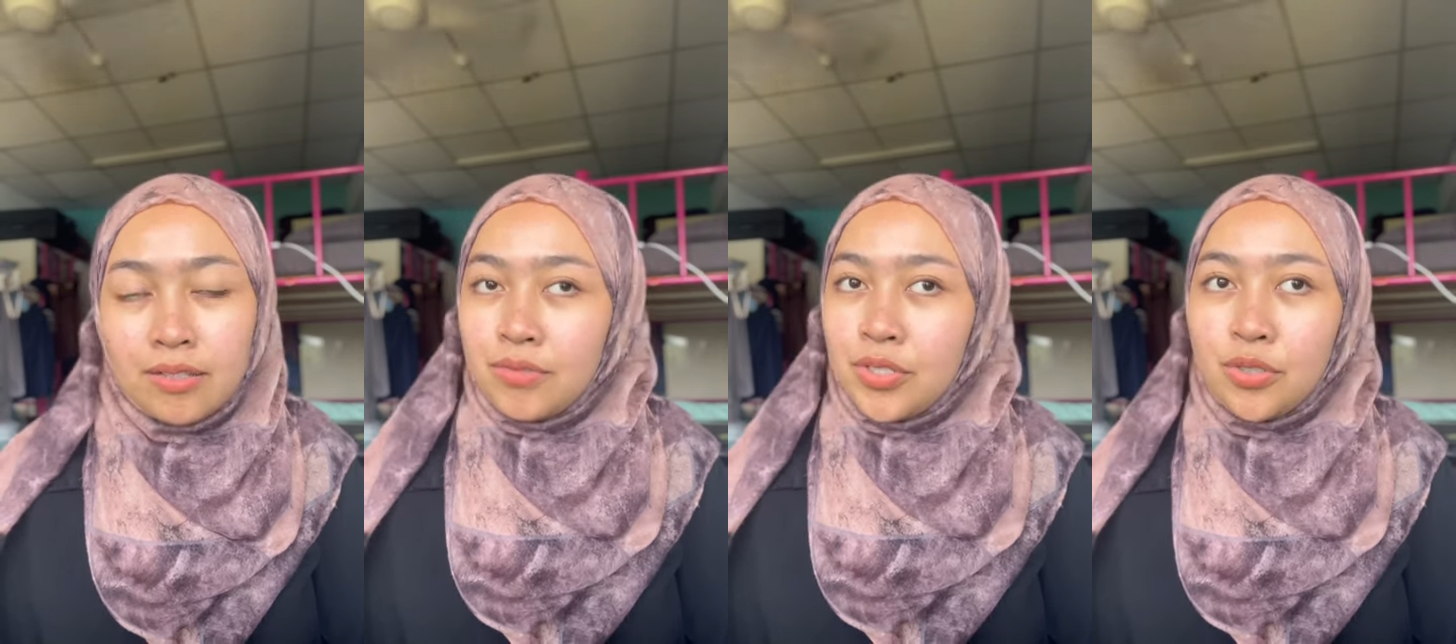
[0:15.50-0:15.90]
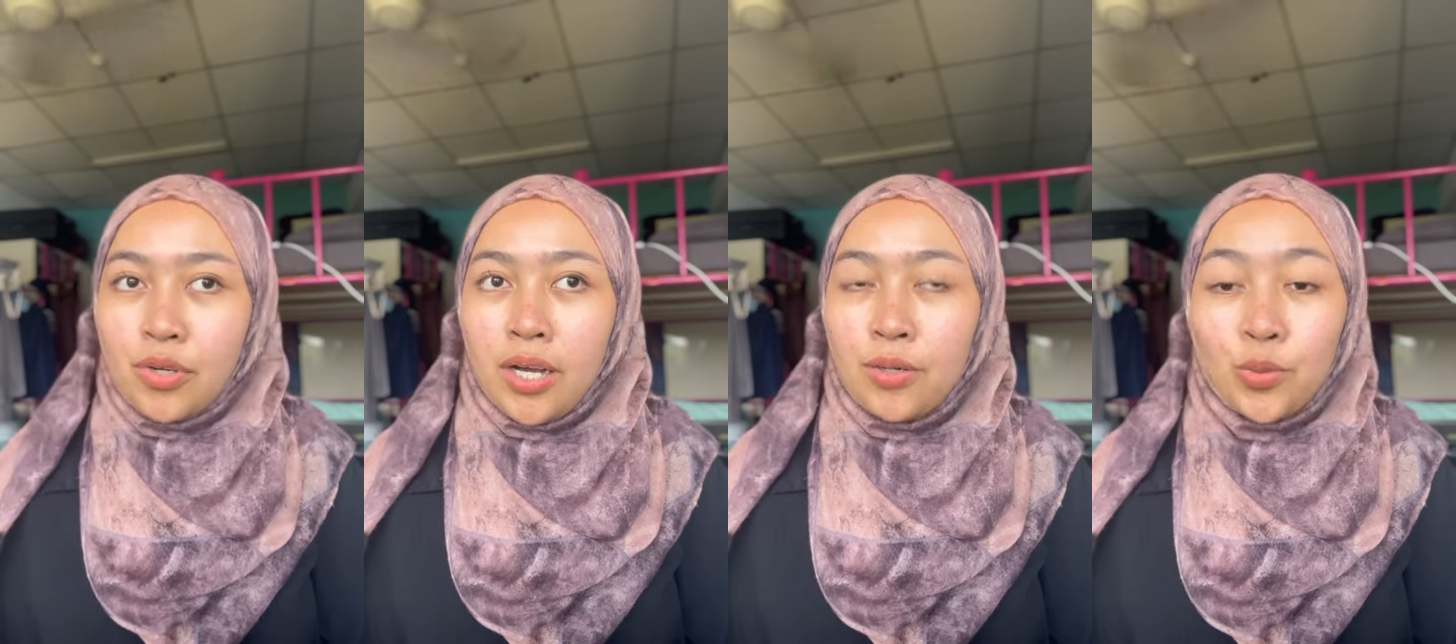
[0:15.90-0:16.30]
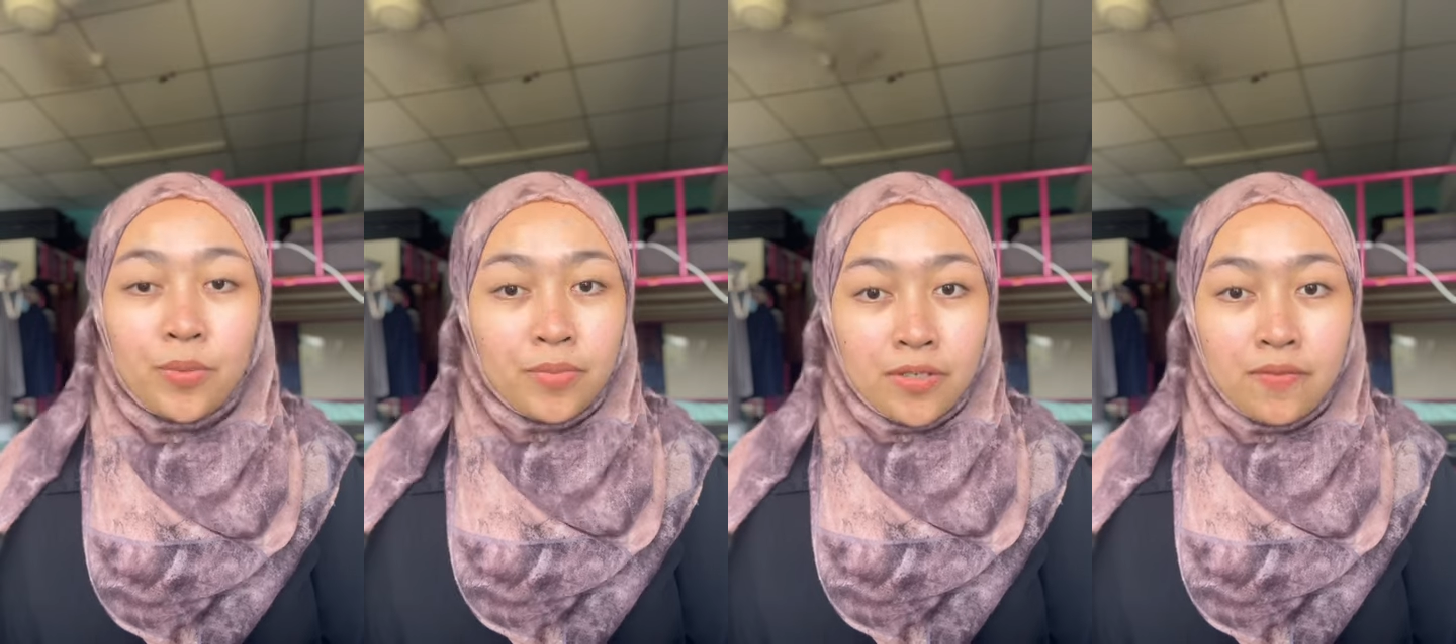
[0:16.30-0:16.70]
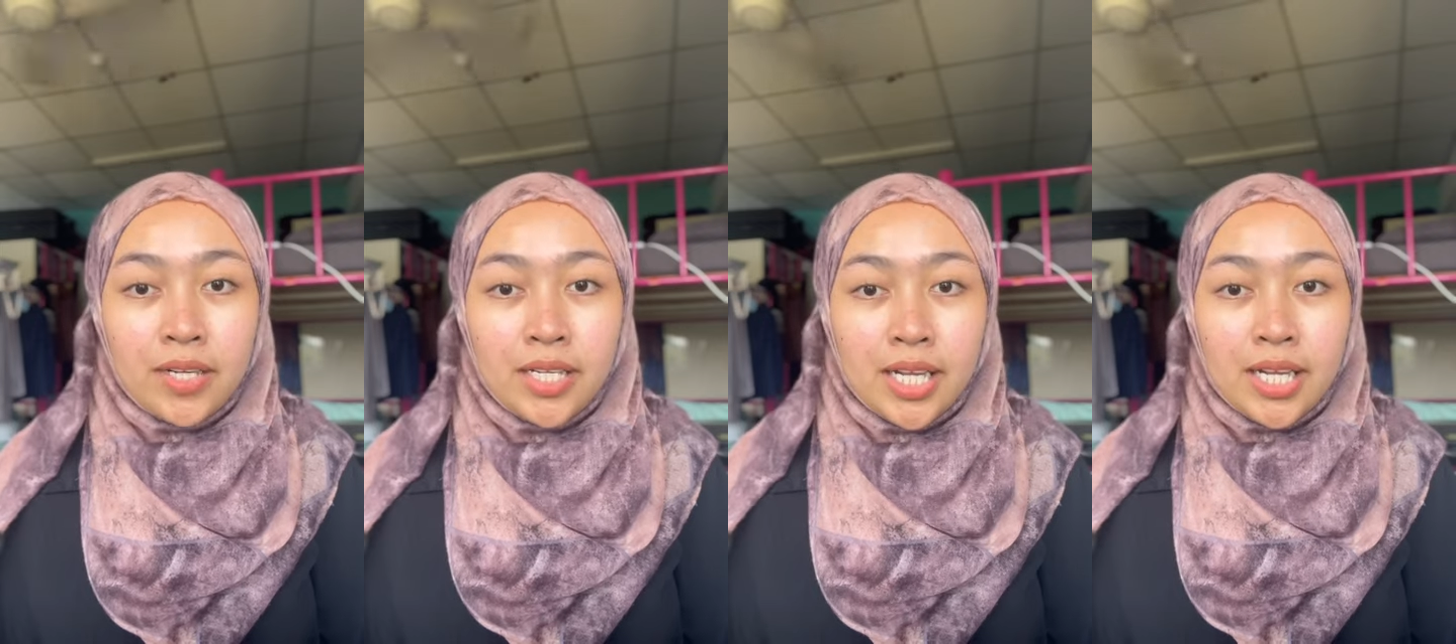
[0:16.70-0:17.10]
So, how do we
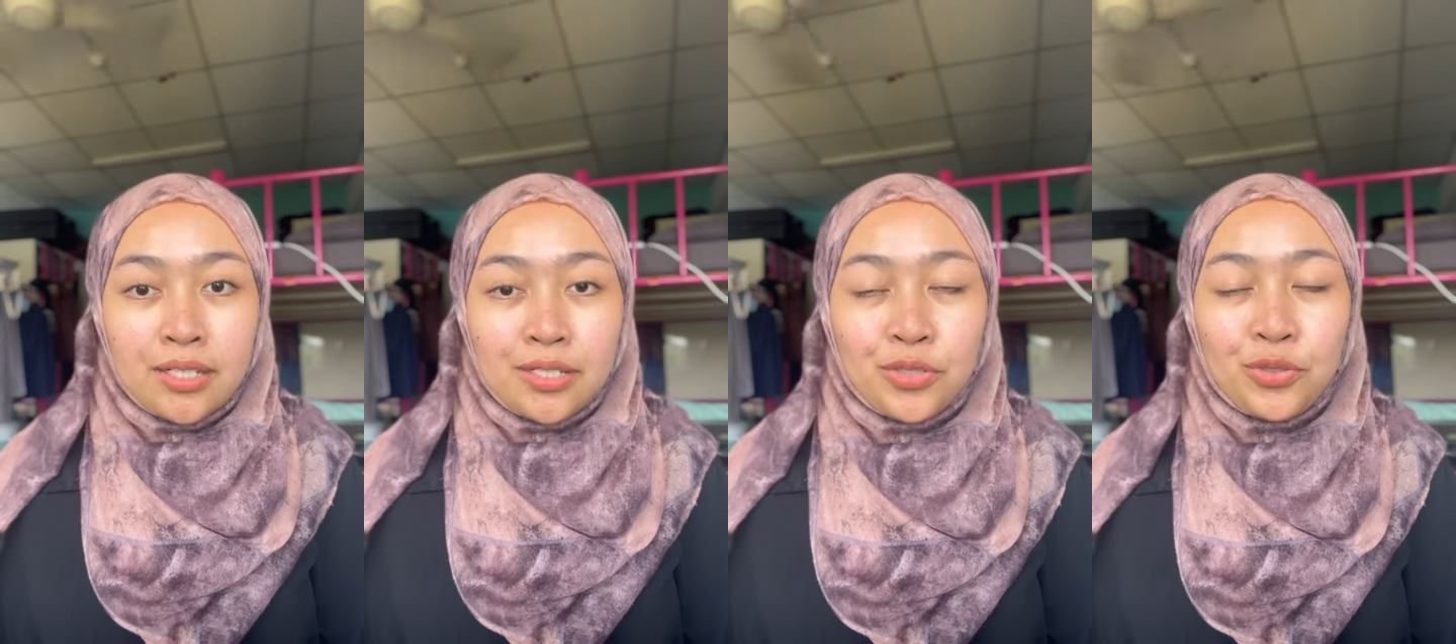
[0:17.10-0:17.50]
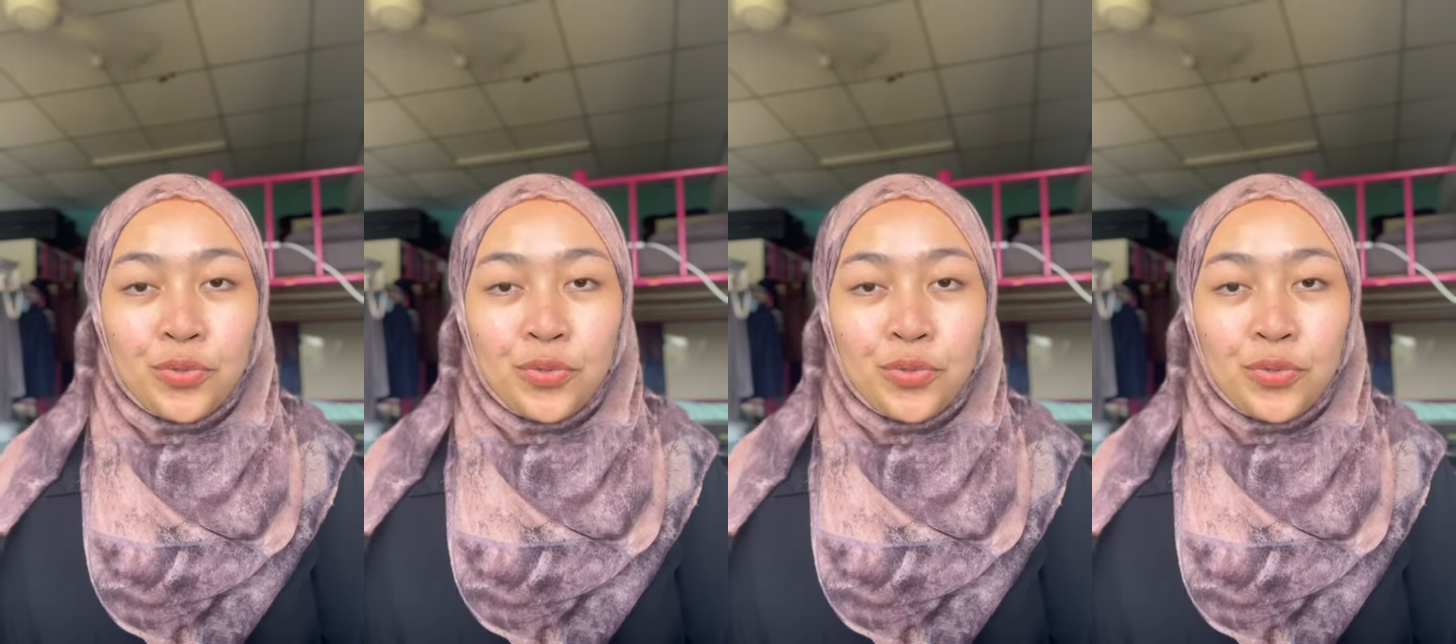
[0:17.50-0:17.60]
prevent that? So,